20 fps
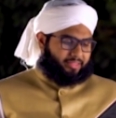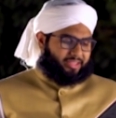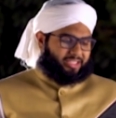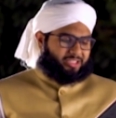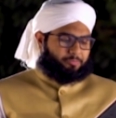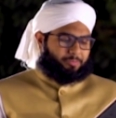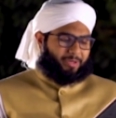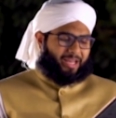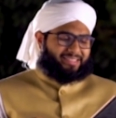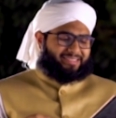
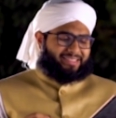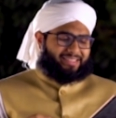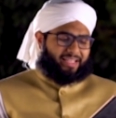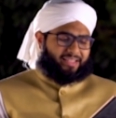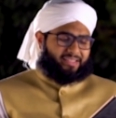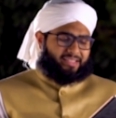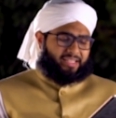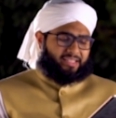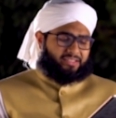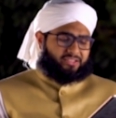This blessed
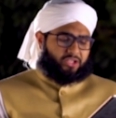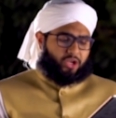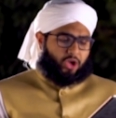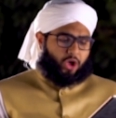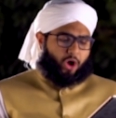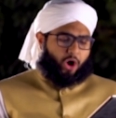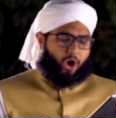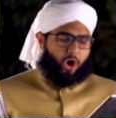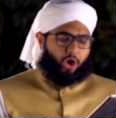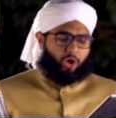hadith
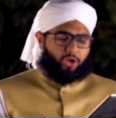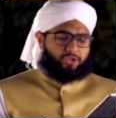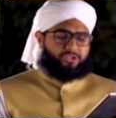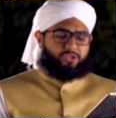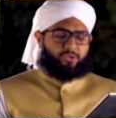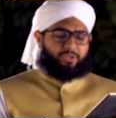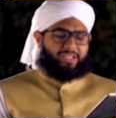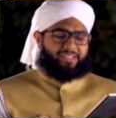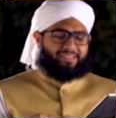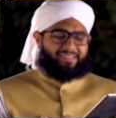
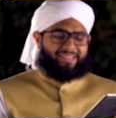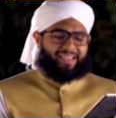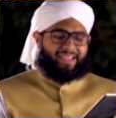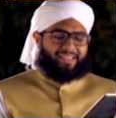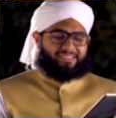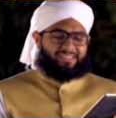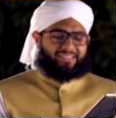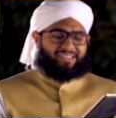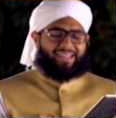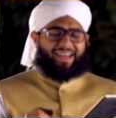also
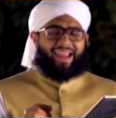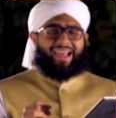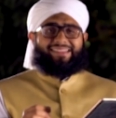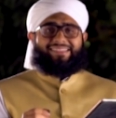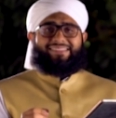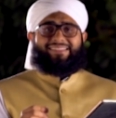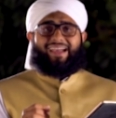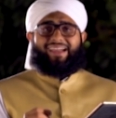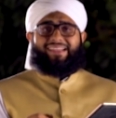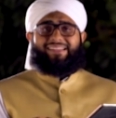contains
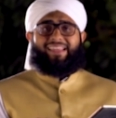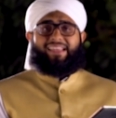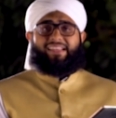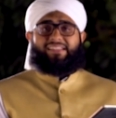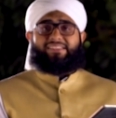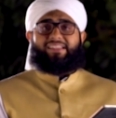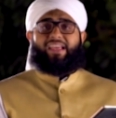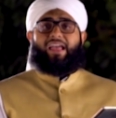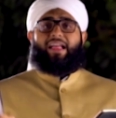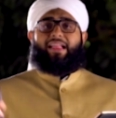glad
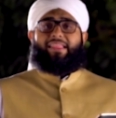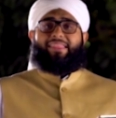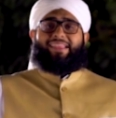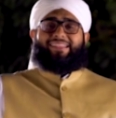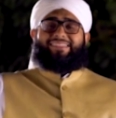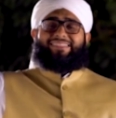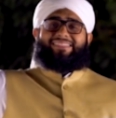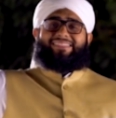tidings that